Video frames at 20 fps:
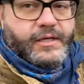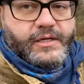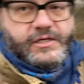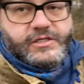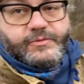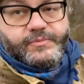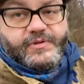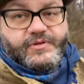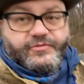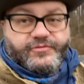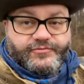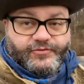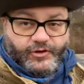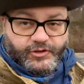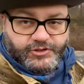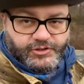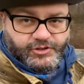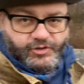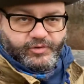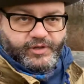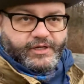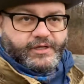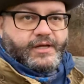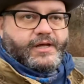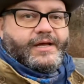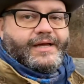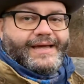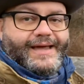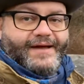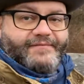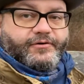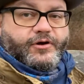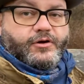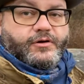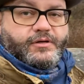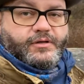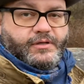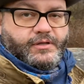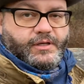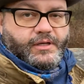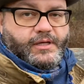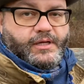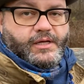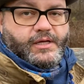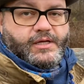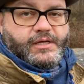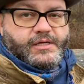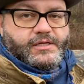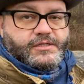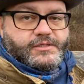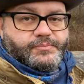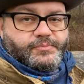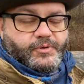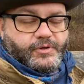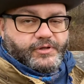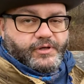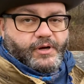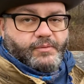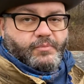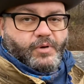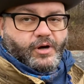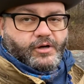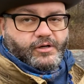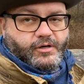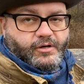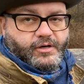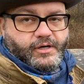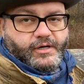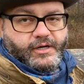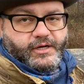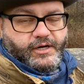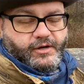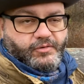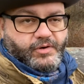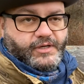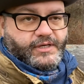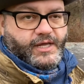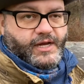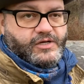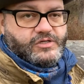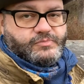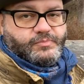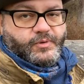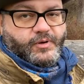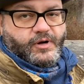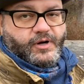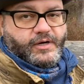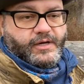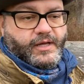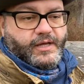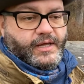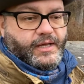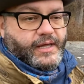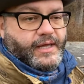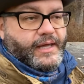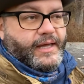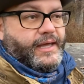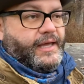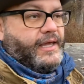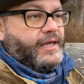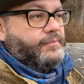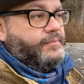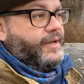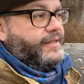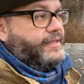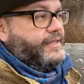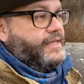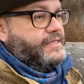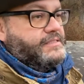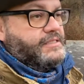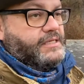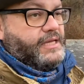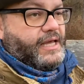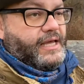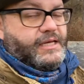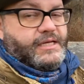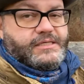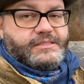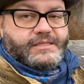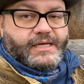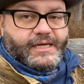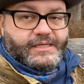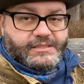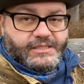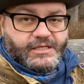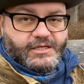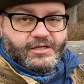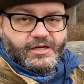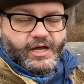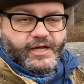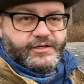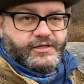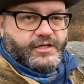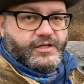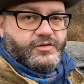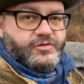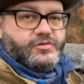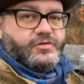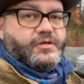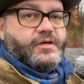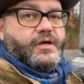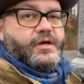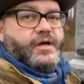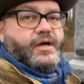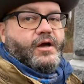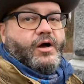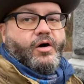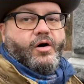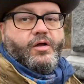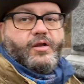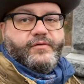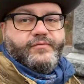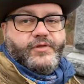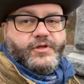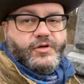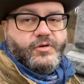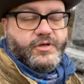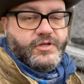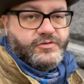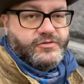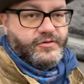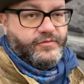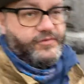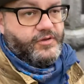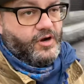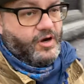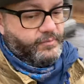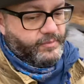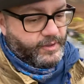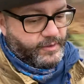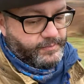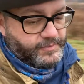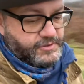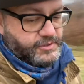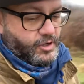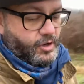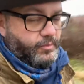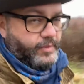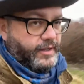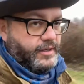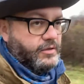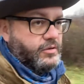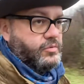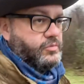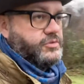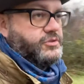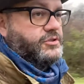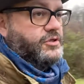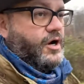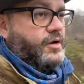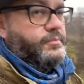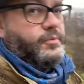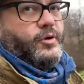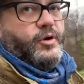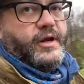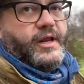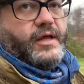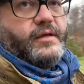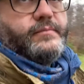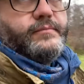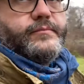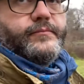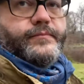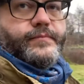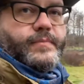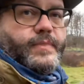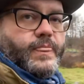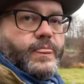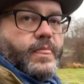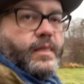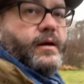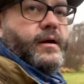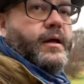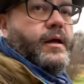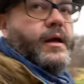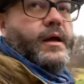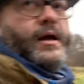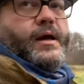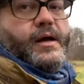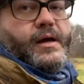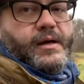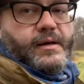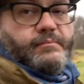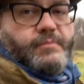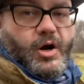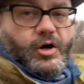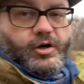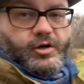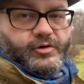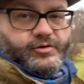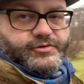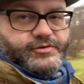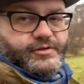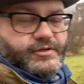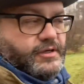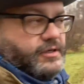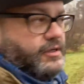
to be the first unit ever to put a marker here at Gettysburg, and by the 1880s, 1890s, all of the units of the Army of the Potomac will start putting markers